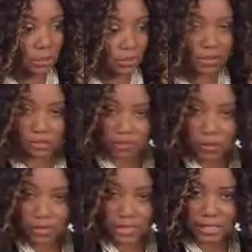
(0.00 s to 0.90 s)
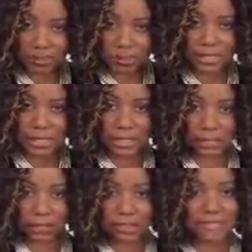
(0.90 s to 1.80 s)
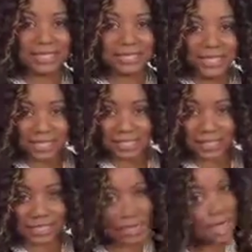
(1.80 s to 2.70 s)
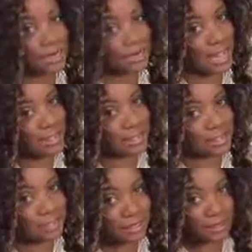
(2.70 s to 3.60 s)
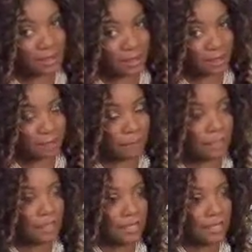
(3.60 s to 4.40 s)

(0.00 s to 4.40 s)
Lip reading: to be focused. We need to be listening and not sleeping.